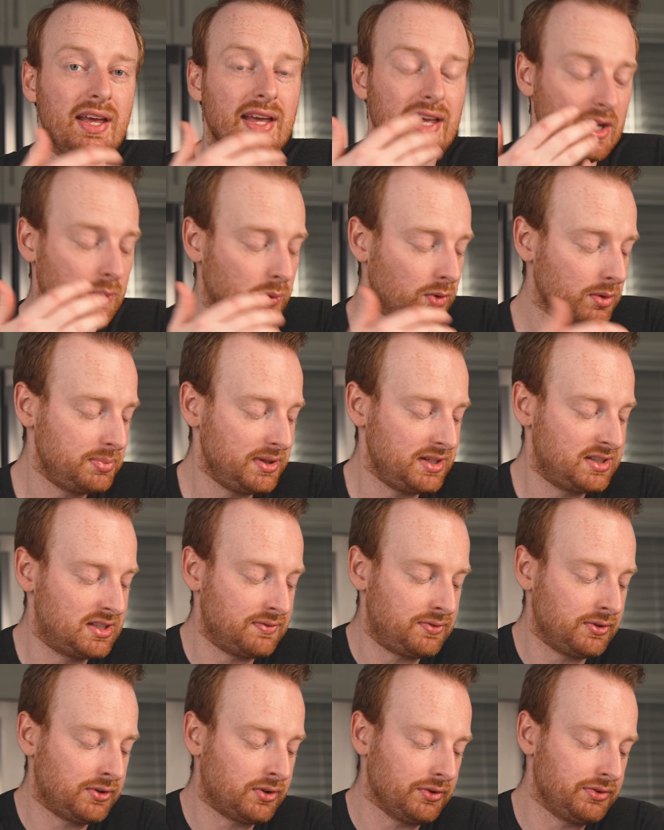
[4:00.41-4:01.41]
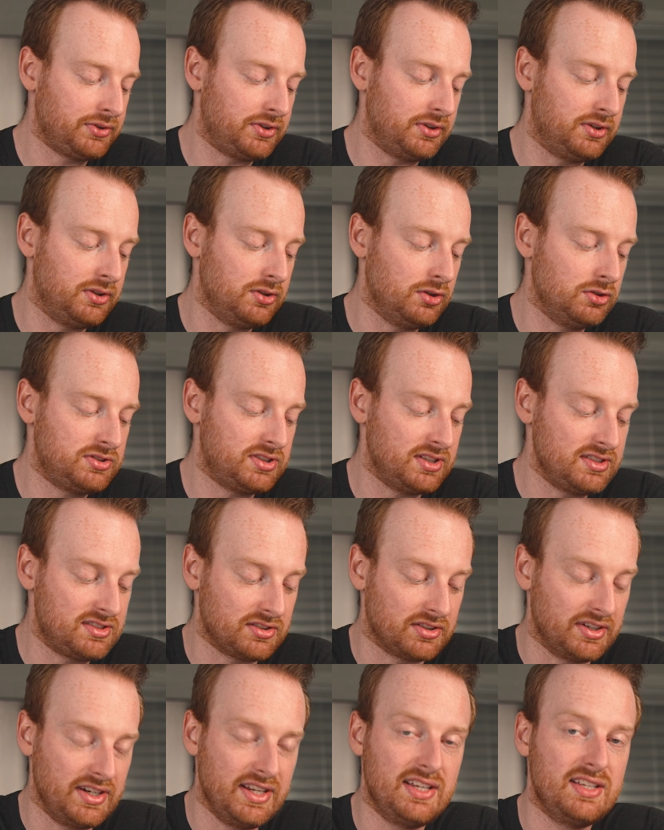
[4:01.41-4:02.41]
It would be difficult to do since
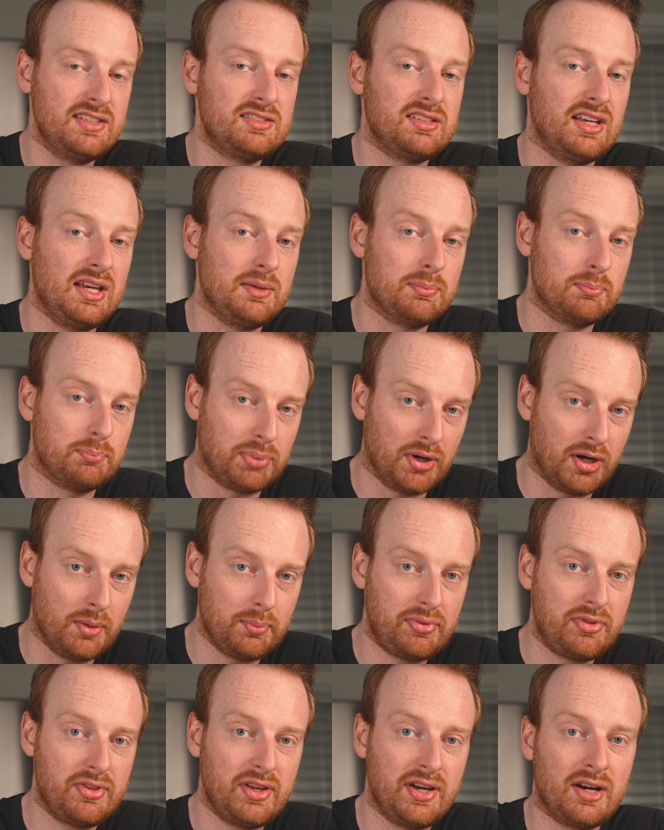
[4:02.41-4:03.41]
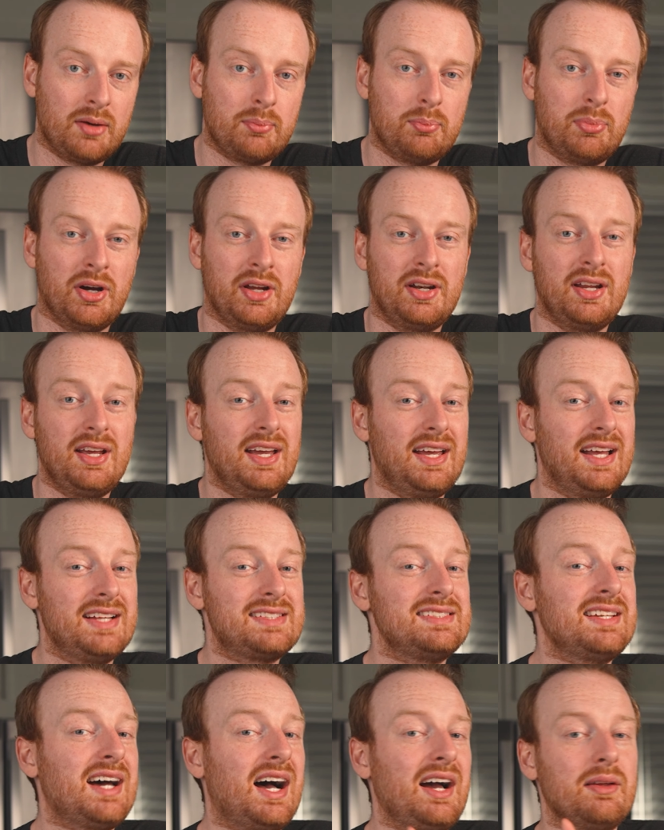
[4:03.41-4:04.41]
there is a bump there, but
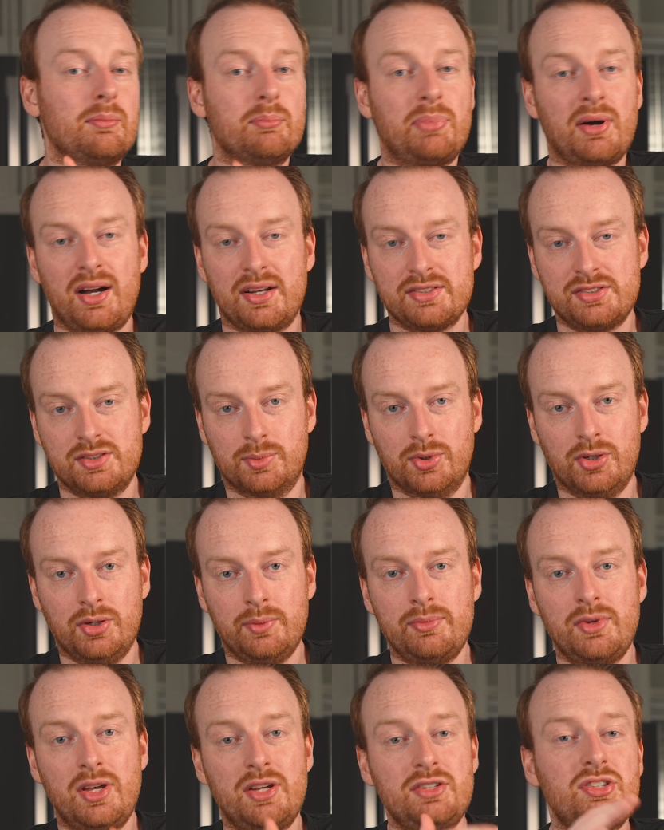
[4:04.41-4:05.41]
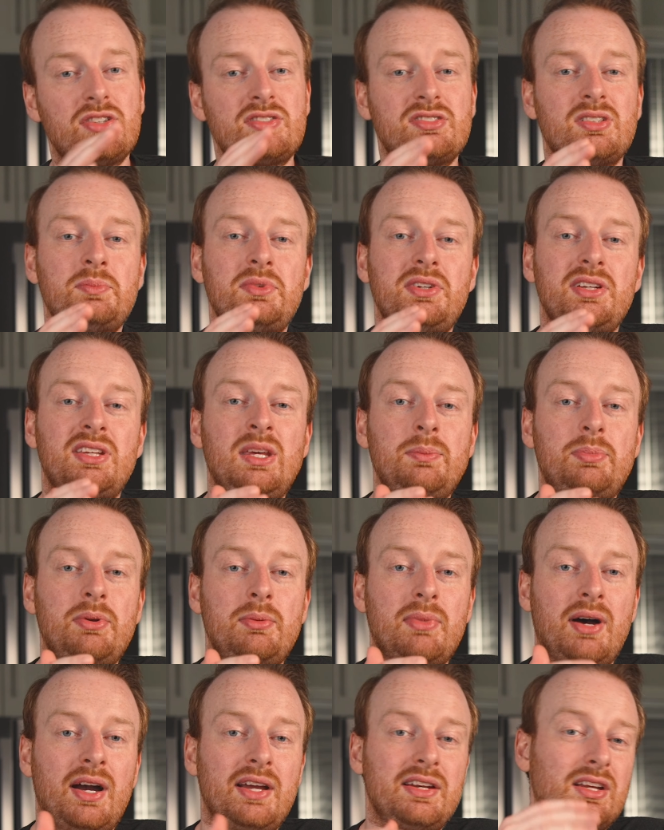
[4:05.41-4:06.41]
it's not impossible. Just something to keep in
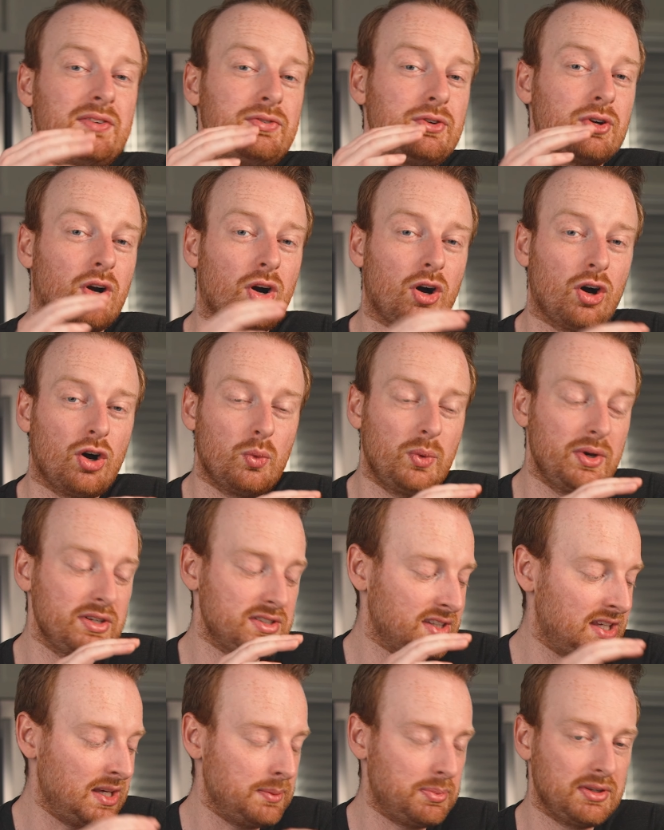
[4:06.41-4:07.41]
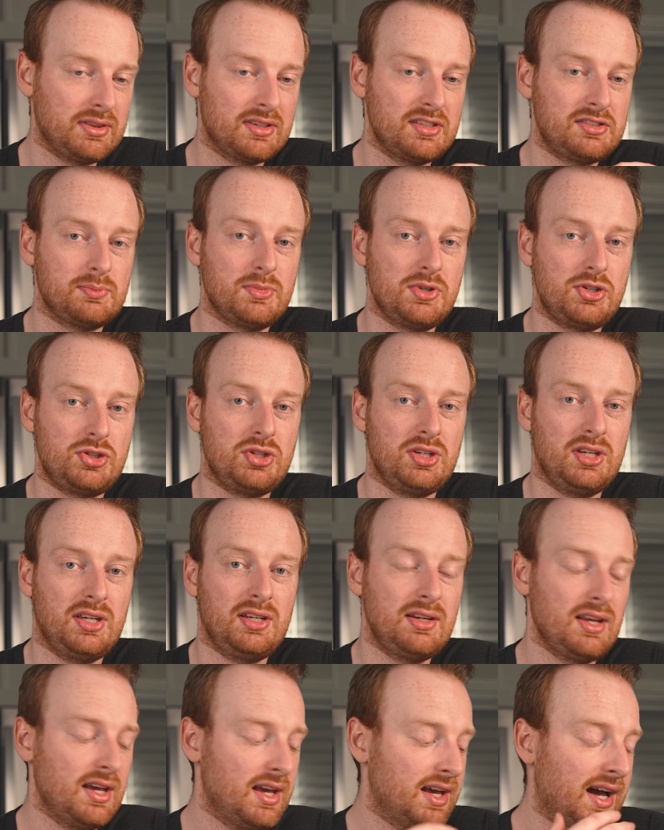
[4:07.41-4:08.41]
mind if you're always keeping this
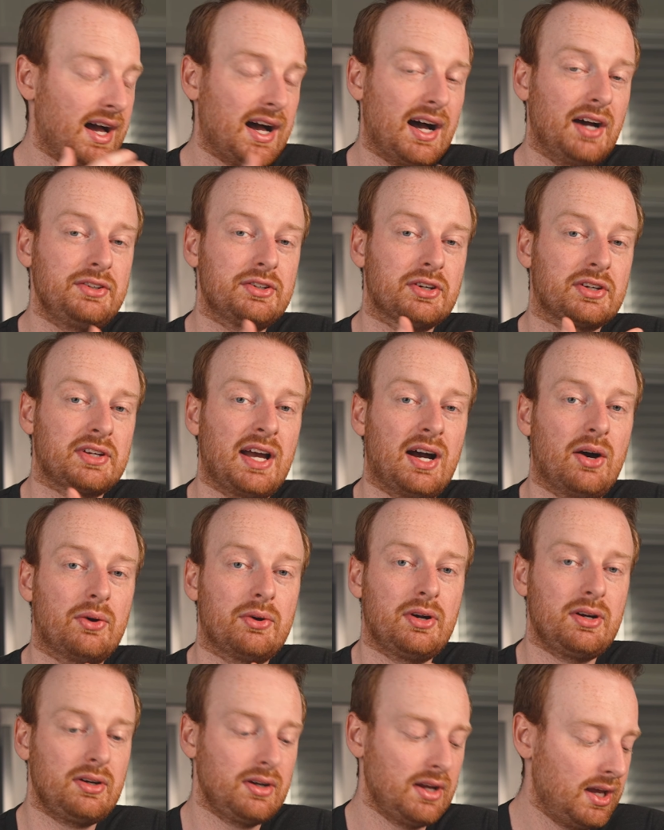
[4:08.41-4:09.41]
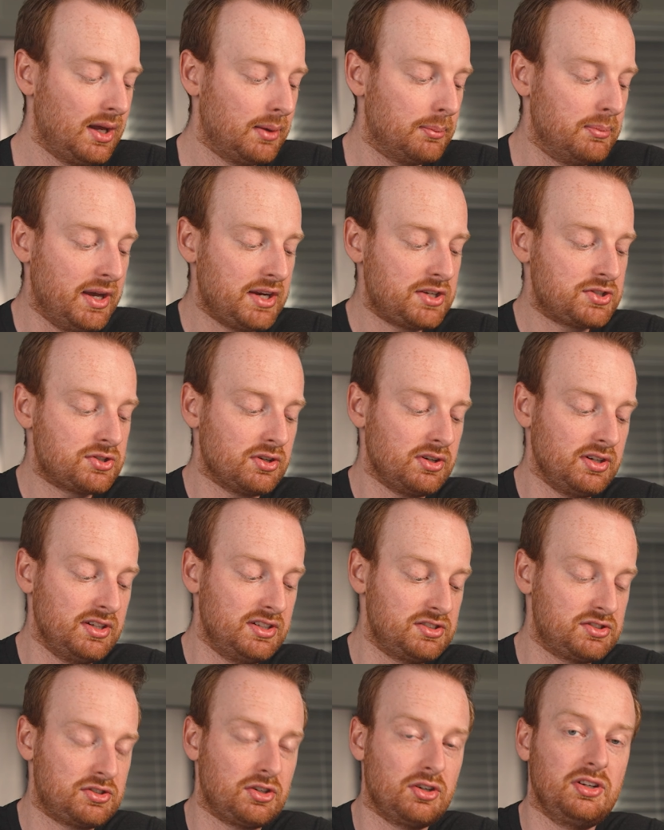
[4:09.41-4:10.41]
machine on your counter. Make sure it
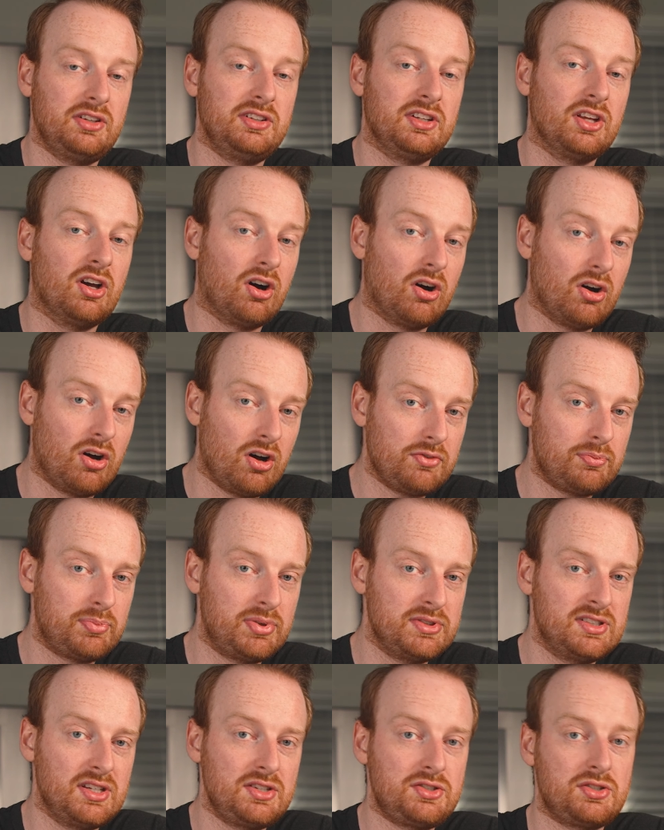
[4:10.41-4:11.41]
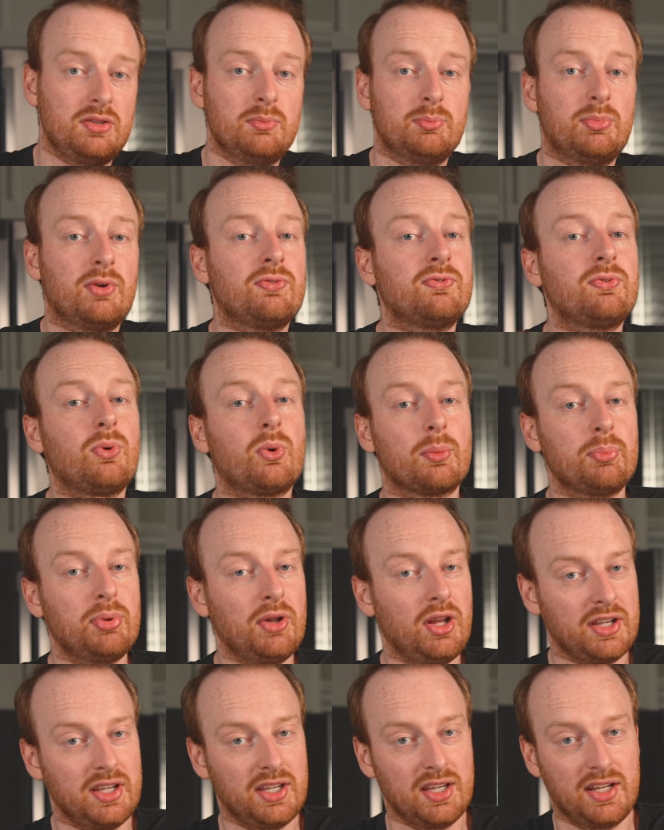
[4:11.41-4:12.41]
is turned in the off position before
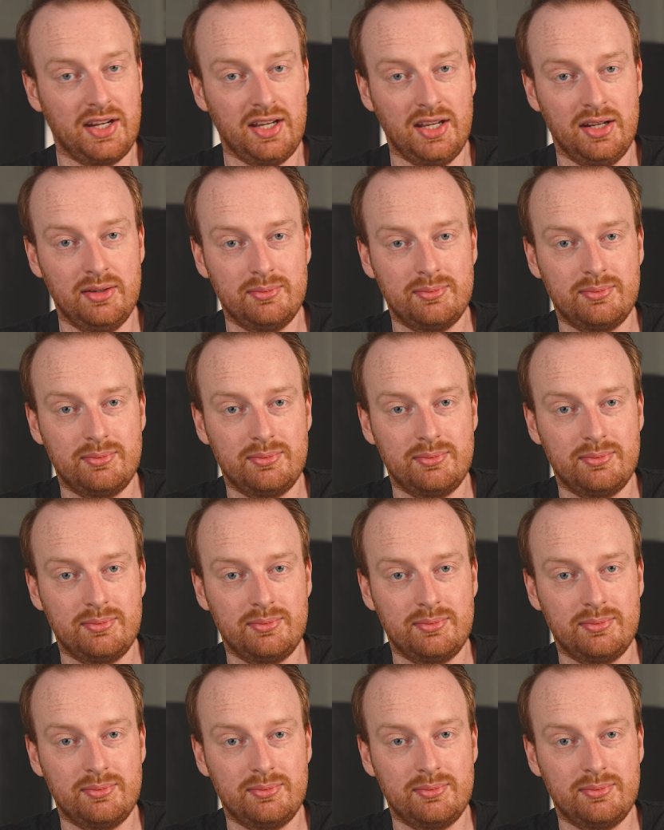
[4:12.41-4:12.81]
plugging it in.